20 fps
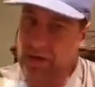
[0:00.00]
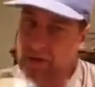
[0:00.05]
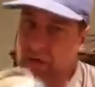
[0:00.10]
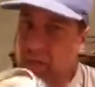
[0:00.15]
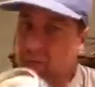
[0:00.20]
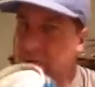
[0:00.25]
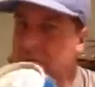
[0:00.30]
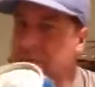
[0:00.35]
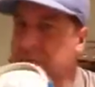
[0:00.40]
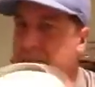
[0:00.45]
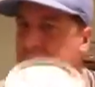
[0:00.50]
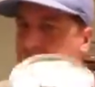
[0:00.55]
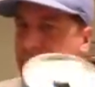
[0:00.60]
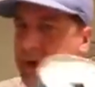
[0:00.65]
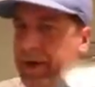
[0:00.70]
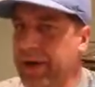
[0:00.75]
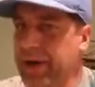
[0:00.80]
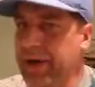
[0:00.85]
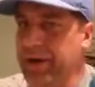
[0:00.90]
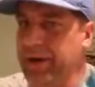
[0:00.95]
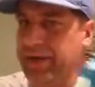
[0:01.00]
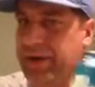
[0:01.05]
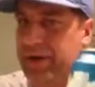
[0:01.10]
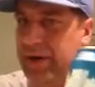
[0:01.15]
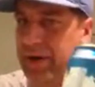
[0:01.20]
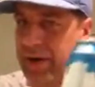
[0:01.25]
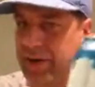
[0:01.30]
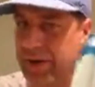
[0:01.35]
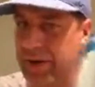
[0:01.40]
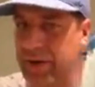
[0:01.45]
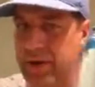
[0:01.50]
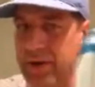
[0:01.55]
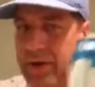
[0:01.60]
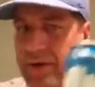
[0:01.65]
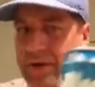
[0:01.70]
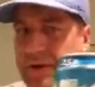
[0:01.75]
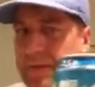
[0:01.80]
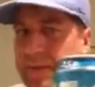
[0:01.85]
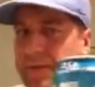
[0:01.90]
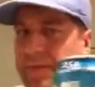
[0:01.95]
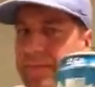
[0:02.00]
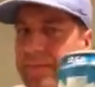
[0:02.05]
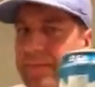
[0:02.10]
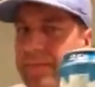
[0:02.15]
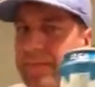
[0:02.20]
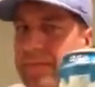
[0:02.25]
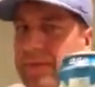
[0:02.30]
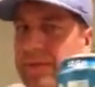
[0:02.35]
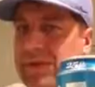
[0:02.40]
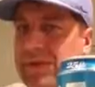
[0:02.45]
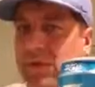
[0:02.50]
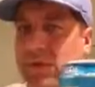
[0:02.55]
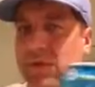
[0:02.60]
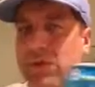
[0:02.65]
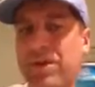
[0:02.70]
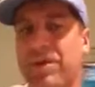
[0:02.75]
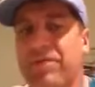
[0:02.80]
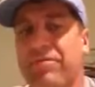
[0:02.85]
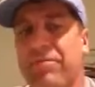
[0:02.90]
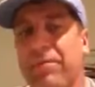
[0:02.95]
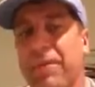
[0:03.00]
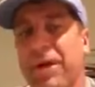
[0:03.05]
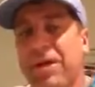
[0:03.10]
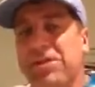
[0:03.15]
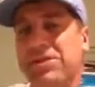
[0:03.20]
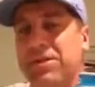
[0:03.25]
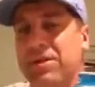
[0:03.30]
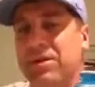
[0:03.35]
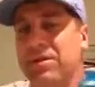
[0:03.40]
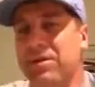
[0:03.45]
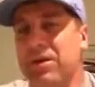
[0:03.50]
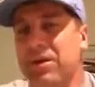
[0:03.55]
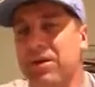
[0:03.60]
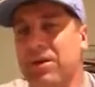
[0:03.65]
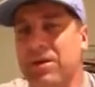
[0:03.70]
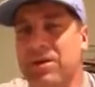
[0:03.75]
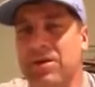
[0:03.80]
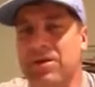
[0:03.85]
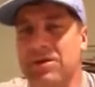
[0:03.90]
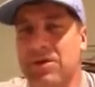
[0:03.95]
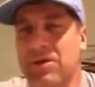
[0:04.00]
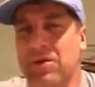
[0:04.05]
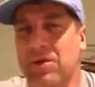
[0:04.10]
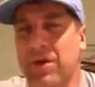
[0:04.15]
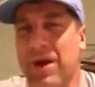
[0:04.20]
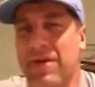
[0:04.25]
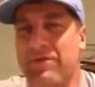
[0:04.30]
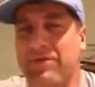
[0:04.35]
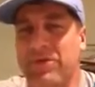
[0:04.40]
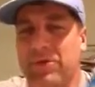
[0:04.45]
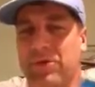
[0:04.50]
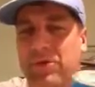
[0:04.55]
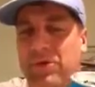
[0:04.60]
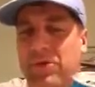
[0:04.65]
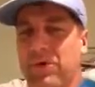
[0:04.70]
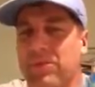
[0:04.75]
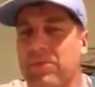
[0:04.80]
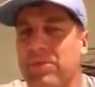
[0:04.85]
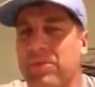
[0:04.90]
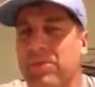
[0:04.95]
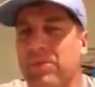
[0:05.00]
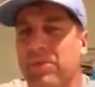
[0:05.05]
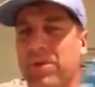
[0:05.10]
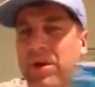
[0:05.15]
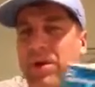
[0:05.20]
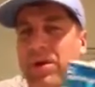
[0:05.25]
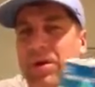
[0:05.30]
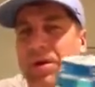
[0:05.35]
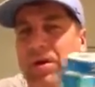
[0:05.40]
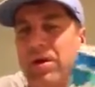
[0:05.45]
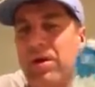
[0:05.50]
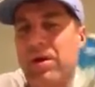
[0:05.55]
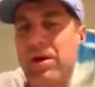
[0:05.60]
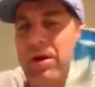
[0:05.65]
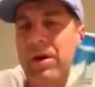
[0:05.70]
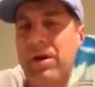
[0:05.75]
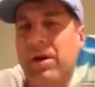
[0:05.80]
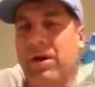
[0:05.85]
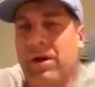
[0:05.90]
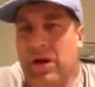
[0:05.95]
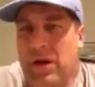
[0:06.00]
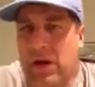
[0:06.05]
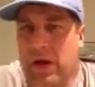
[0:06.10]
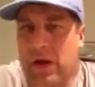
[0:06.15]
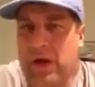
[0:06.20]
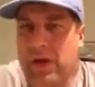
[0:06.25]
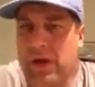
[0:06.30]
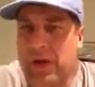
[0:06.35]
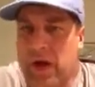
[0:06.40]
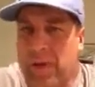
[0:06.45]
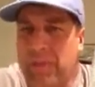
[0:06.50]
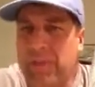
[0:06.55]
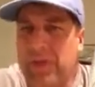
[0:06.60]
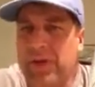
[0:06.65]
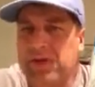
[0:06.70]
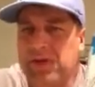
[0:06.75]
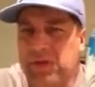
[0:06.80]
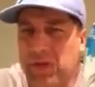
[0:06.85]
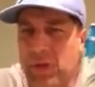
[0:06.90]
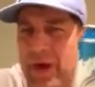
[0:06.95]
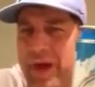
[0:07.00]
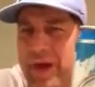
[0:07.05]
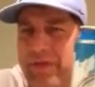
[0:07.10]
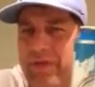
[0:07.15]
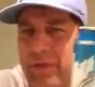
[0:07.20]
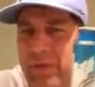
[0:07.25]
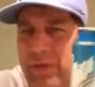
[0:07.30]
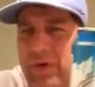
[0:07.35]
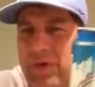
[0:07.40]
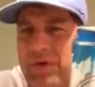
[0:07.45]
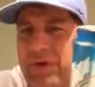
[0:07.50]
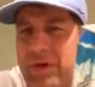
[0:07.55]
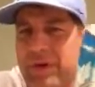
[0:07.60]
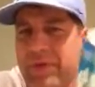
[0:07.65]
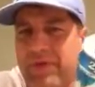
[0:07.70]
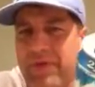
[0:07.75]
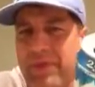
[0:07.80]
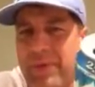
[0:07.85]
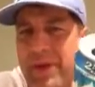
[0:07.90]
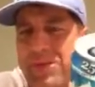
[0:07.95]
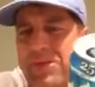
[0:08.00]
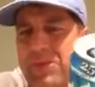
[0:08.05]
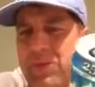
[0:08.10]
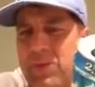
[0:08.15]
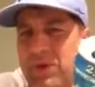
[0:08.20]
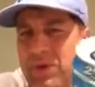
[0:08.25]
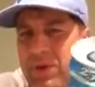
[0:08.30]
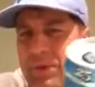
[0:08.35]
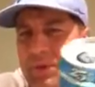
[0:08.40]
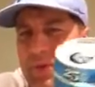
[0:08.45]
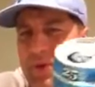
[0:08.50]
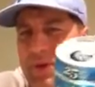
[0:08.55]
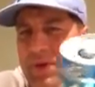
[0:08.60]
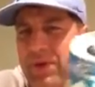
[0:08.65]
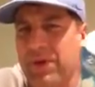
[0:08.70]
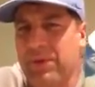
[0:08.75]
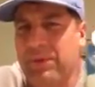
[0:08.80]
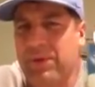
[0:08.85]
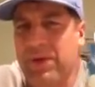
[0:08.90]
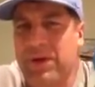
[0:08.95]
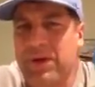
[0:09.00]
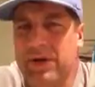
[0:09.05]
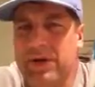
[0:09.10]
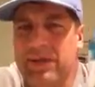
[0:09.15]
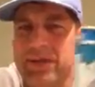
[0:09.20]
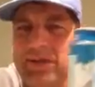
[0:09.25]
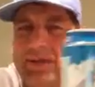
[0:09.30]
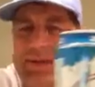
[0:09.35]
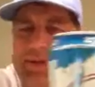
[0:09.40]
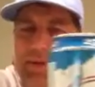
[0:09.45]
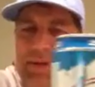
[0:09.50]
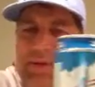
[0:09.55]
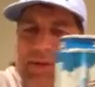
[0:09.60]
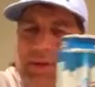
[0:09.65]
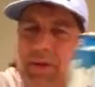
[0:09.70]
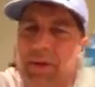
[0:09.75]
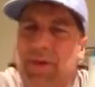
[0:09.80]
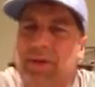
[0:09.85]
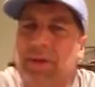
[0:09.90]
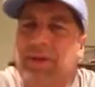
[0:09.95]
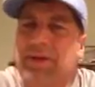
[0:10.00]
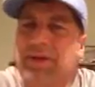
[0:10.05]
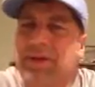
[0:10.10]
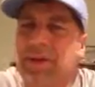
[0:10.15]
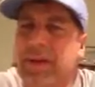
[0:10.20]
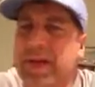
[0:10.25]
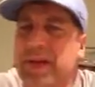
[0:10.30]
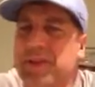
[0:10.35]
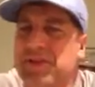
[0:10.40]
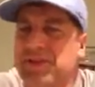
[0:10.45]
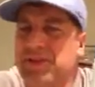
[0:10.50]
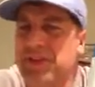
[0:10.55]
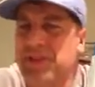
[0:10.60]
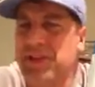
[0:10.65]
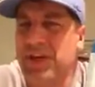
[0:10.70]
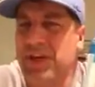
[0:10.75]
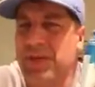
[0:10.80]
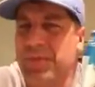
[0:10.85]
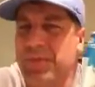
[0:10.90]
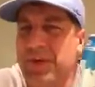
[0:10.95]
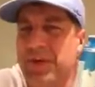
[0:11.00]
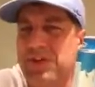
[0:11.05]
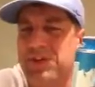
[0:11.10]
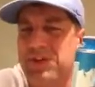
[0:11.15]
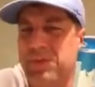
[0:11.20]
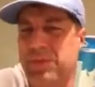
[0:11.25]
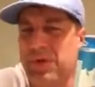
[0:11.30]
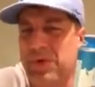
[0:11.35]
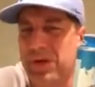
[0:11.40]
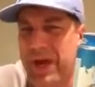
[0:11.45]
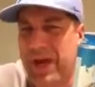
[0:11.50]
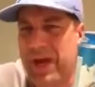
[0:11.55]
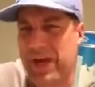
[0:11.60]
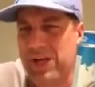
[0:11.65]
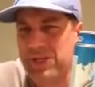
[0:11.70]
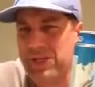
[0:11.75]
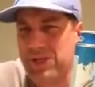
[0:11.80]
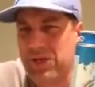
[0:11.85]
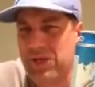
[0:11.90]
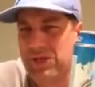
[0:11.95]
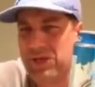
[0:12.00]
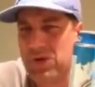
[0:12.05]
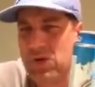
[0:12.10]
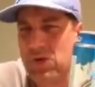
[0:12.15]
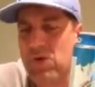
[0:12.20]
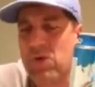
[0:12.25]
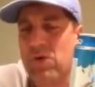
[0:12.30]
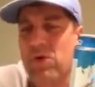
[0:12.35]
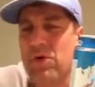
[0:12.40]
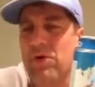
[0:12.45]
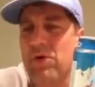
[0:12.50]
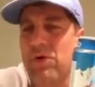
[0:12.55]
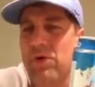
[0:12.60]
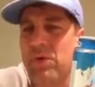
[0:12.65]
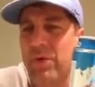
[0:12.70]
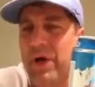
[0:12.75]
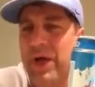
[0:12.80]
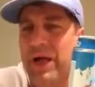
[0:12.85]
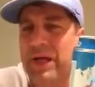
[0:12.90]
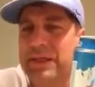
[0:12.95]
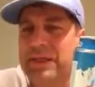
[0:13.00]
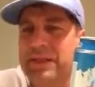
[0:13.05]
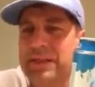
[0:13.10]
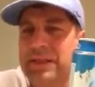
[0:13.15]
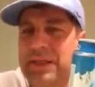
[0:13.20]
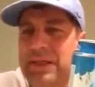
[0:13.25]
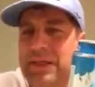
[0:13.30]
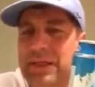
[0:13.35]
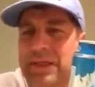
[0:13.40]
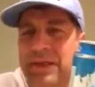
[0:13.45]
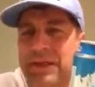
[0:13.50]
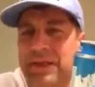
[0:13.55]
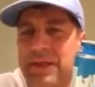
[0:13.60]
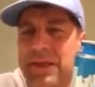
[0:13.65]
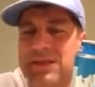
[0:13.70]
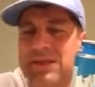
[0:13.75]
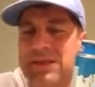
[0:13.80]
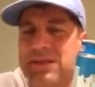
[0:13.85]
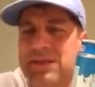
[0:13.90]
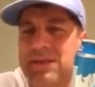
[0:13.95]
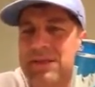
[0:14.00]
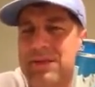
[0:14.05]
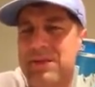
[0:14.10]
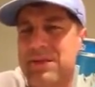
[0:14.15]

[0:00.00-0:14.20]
what's ingredients on here. There's no information because you don't have to do it. Beer companies don't have to put the information what they put in their beers. So to say that's cheap because they put adjuncts, corn or rice, that's